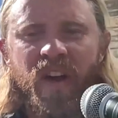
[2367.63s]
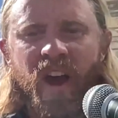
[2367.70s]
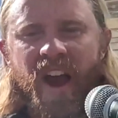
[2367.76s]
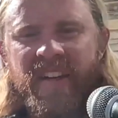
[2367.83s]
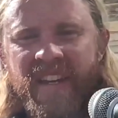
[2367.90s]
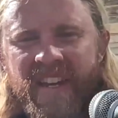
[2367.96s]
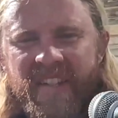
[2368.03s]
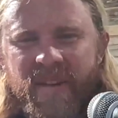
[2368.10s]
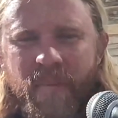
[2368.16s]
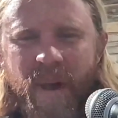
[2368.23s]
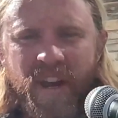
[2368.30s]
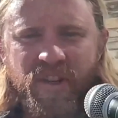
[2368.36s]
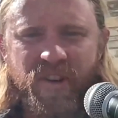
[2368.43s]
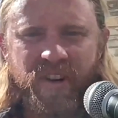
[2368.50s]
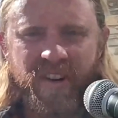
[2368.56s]
I need to
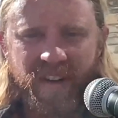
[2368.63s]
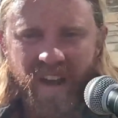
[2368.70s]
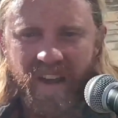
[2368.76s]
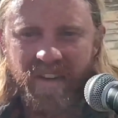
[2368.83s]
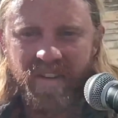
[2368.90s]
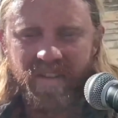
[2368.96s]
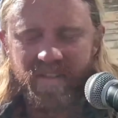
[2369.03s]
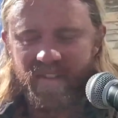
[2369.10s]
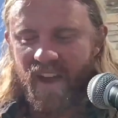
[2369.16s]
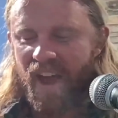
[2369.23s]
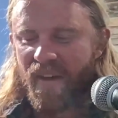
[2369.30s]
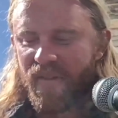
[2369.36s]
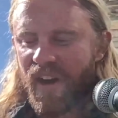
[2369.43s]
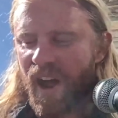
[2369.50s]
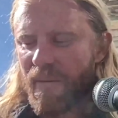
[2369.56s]
measure it. I don't
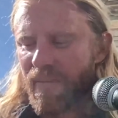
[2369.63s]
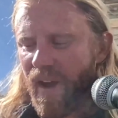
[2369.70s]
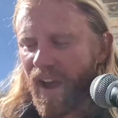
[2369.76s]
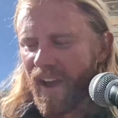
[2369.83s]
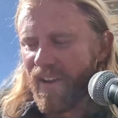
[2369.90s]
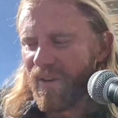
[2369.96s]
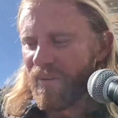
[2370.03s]
have an iPad.